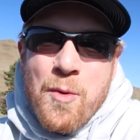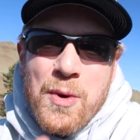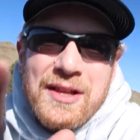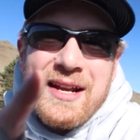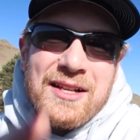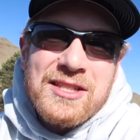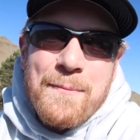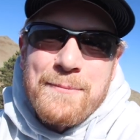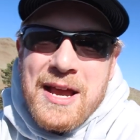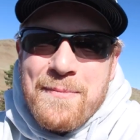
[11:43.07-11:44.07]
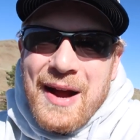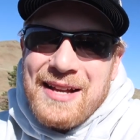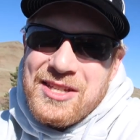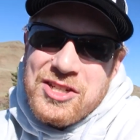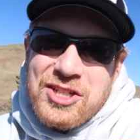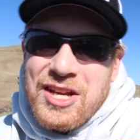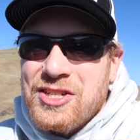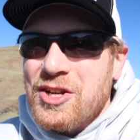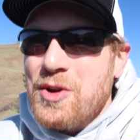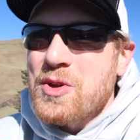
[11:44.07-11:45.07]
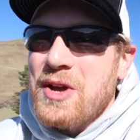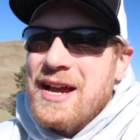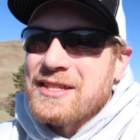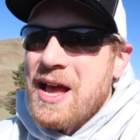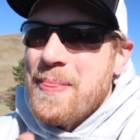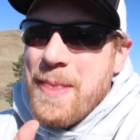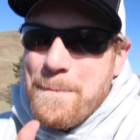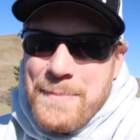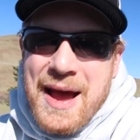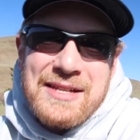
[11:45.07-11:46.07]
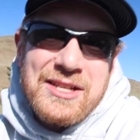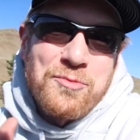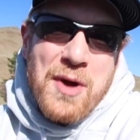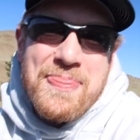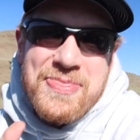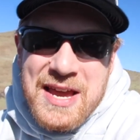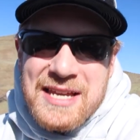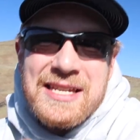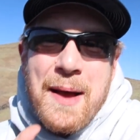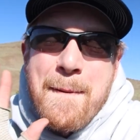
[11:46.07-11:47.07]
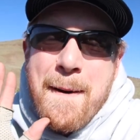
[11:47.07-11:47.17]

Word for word: we land on some big bites and can show you guys the best of what this